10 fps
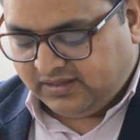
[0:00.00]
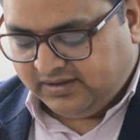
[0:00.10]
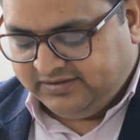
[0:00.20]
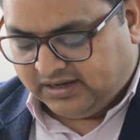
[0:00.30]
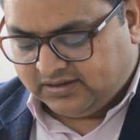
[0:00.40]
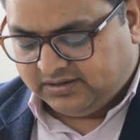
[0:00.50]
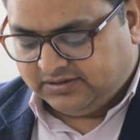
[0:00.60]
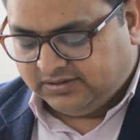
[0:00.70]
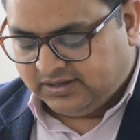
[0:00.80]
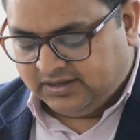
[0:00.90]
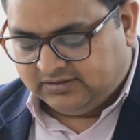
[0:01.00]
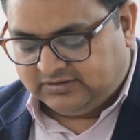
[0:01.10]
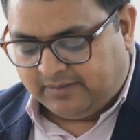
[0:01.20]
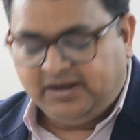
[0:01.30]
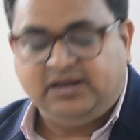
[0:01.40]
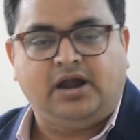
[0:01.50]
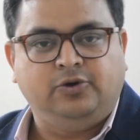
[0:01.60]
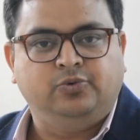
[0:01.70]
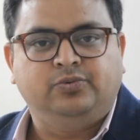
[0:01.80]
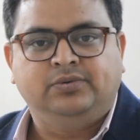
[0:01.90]
Yarkand, Tamil
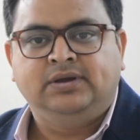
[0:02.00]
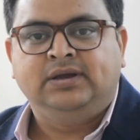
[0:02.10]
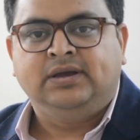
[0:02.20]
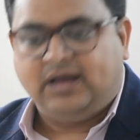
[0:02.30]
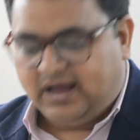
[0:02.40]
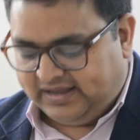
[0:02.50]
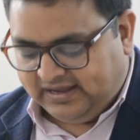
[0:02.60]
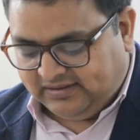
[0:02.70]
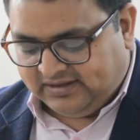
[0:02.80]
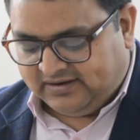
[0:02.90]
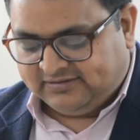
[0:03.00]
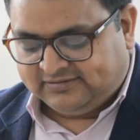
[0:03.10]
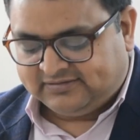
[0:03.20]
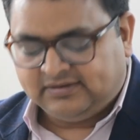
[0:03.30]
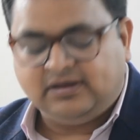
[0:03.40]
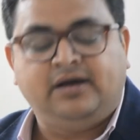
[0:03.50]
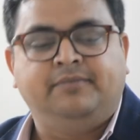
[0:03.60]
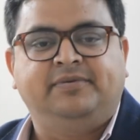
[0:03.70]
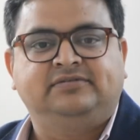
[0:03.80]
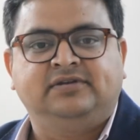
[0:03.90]
Nadu. Again, there is
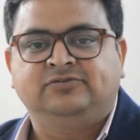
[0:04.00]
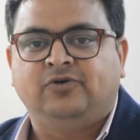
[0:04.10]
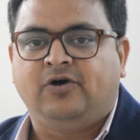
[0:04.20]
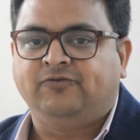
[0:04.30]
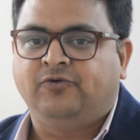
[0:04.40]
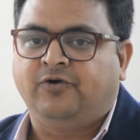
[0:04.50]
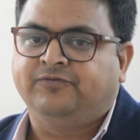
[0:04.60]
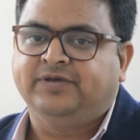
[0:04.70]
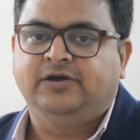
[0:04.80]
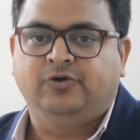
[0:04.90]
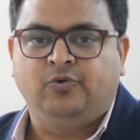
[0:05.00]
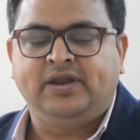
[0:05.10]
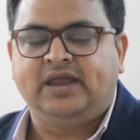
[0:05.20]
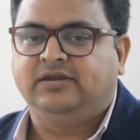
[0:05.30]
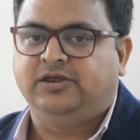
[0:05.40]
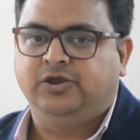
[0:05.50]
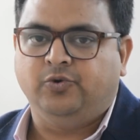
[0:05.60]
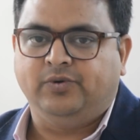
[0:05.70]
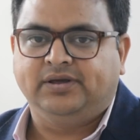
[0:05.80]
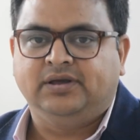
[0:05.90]
a business of coffee grown and
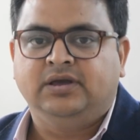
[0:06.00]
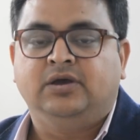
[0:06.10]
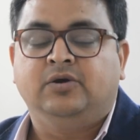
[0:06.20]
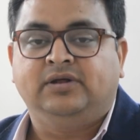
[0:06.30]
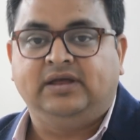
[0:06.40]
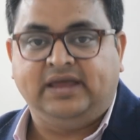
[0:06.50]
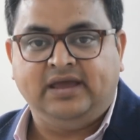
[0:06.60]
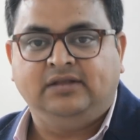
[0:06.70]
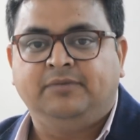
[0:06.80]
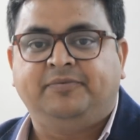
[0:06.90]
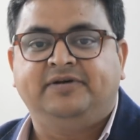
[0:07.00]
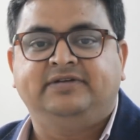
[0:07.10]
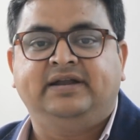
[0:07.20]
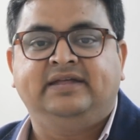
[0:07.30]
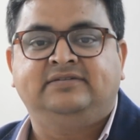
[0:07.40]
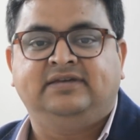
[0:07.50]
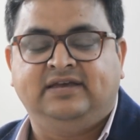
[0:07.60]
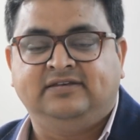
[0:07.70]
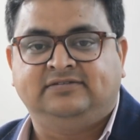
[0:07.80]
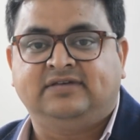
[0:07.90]
cured. Here the percentage
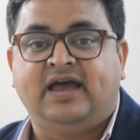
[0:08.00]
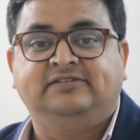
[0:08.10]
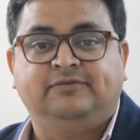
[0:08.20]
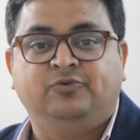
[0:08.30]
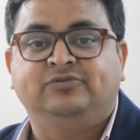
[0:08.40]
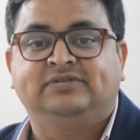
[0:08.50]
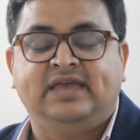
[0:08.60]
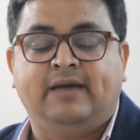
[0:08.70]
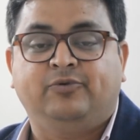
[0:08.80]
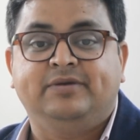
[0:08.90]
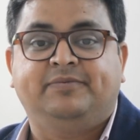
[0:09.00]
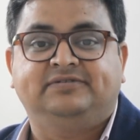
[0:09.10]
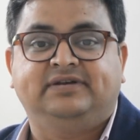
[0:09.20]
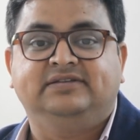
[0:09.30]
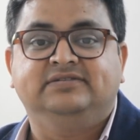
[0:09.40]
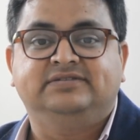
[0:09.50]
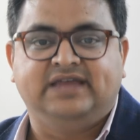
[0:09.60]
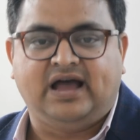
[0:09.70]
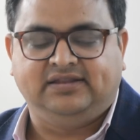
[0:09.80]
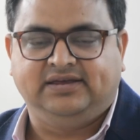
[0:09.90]
is, I suppose ki aapko ye percentages
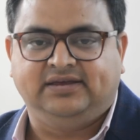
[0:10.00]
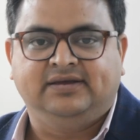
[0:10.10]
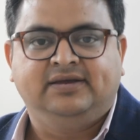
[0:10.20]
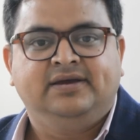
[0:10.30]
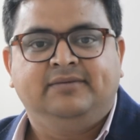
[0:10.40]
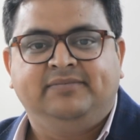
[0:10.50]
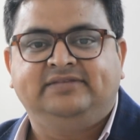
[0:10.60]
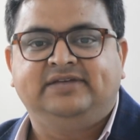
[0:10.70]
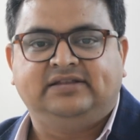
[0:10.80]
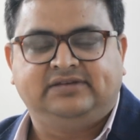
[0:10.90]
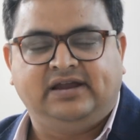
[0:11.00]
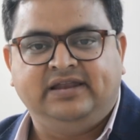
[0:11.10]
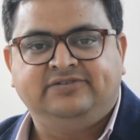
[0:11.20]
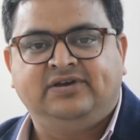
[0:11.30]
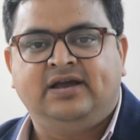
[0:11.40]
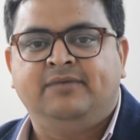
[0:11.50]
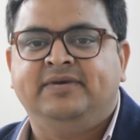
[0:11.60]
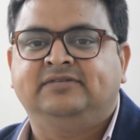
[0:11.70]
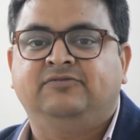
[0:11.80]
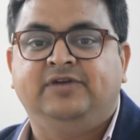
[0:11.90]
yaad hai. Please yaad kar lijiyega,
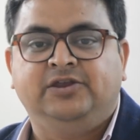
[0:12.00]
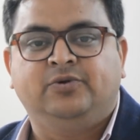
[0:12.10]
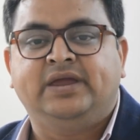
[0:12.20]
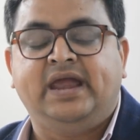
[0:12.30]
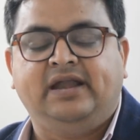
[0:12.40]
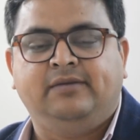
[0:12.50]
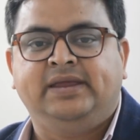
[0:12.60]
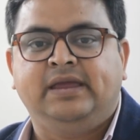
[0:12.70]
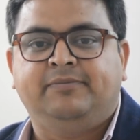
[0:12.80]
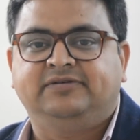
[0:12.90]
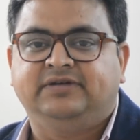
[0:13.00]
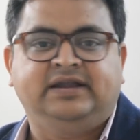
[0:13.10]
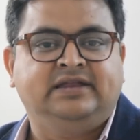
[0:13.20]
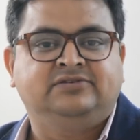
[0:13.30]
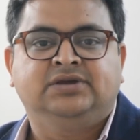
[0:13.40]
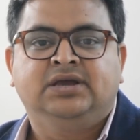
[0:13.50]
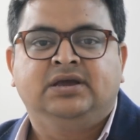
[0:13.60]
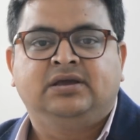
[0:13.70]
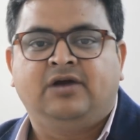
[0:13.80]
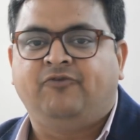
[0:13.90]
main is video ke end mein ye percentage
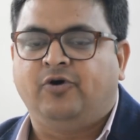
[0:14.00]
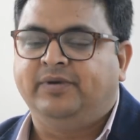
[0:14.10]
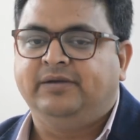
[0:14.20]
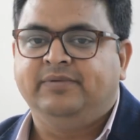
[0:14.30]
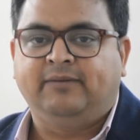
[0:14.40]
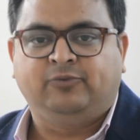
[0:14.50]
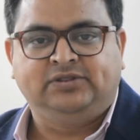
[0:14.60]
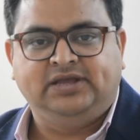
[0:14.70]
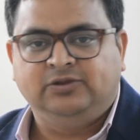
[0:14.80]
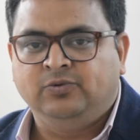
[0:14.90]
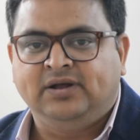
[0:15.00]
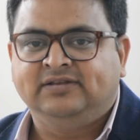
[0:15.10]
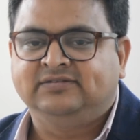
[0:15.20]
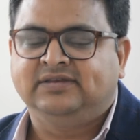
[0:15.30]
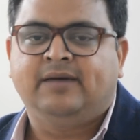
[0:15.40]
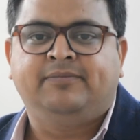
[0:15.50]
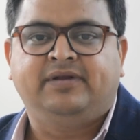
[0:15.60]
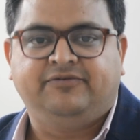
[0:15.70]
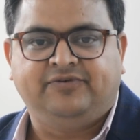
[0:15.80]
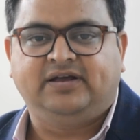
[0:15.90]
ka format bhi aapko de dunga, jisse aap
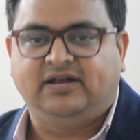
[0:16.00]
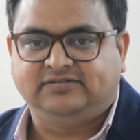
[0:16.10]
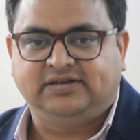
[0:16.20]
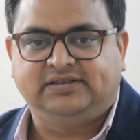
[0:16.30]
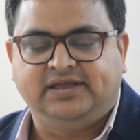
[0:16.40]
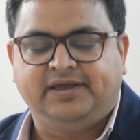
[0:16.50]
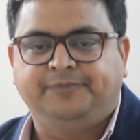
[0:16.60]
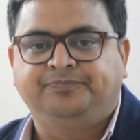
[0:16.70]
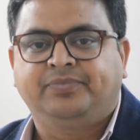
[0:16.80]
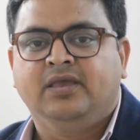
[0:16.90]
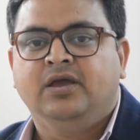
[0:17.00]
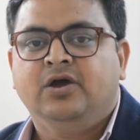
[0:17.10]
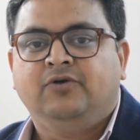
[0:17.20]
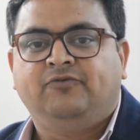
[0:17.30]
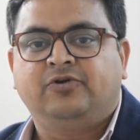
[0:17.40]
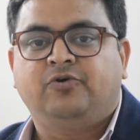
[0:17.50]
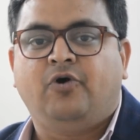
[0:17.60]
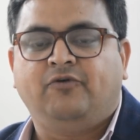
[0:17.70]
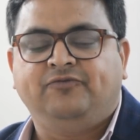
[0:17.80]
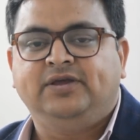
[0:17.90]
refer kar sakte hain. For
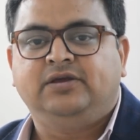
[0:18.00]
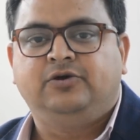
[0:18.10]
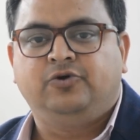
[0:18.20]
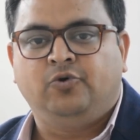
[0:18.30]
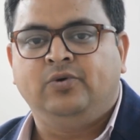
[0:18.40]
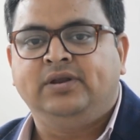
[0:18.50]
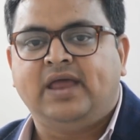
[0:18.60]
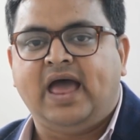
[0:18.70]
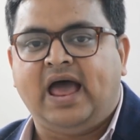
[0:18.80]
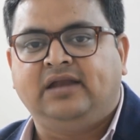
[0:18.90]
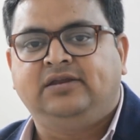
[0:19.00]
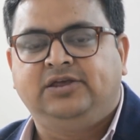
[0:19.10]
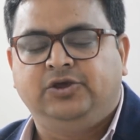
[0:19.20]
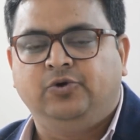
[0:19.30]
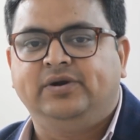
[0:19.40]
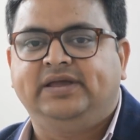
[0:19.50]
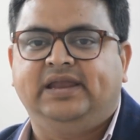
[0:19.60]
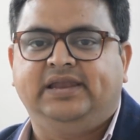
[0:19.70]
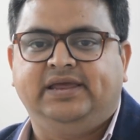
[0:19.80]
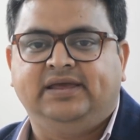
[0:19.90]
coffee grown and cured
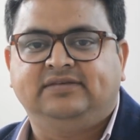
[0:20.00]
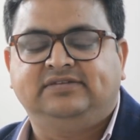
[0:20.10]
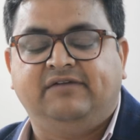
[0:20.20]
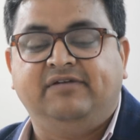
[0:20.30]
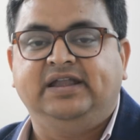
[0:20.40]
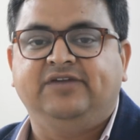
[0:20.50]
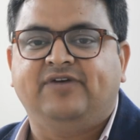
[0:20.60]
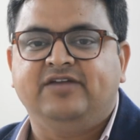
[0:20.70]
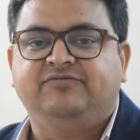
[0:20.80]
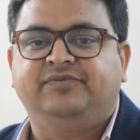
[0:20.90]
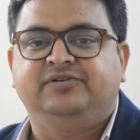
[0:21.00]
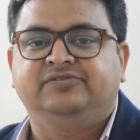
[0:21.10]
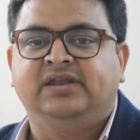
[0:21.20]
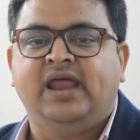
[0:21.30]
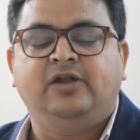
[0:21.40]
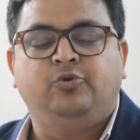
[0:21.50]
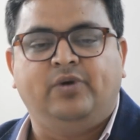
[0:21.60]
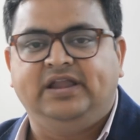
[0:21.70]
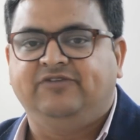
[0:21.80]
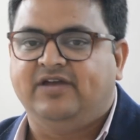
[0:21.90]
ke liye 75% and
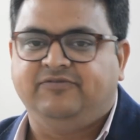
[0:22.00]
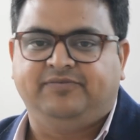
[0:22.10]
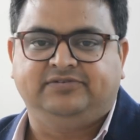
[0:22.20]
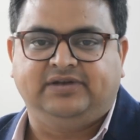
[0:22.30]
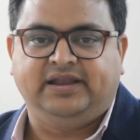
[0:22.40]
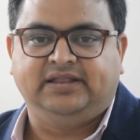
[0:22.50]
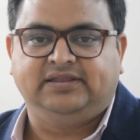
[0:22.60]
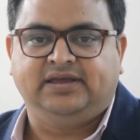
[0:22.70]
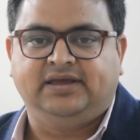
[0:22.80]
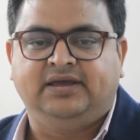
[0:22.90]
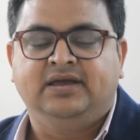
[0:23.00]
25% lete hain.